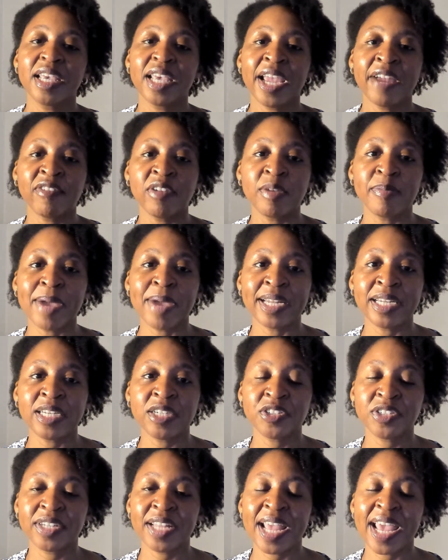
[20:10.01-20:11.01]
Everybody
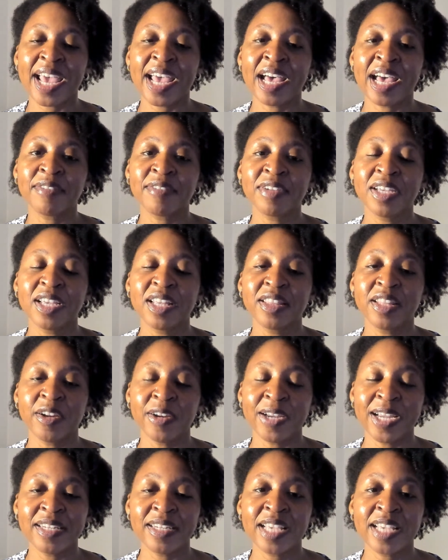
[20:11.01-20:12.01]
should have their
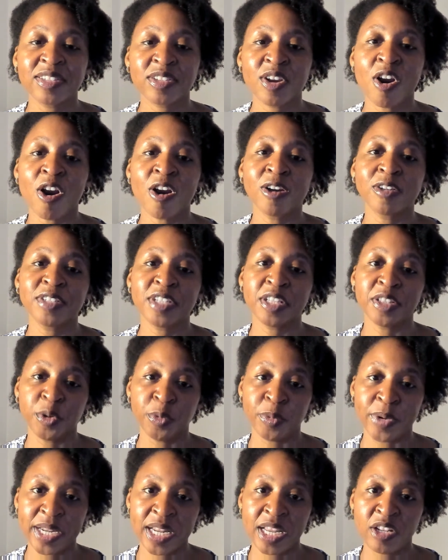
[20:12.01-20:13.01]
index cards and
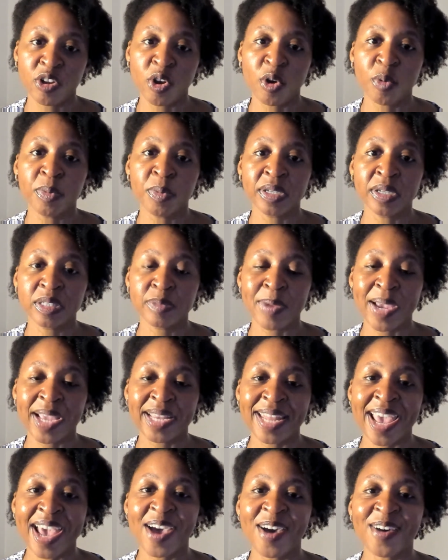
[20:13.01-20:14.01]
their reading notebooks by
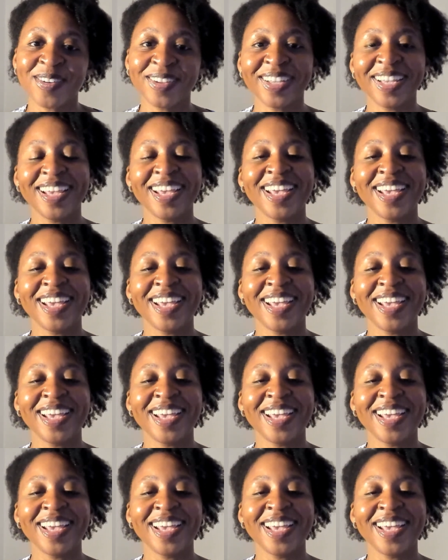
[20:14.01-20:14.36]
now.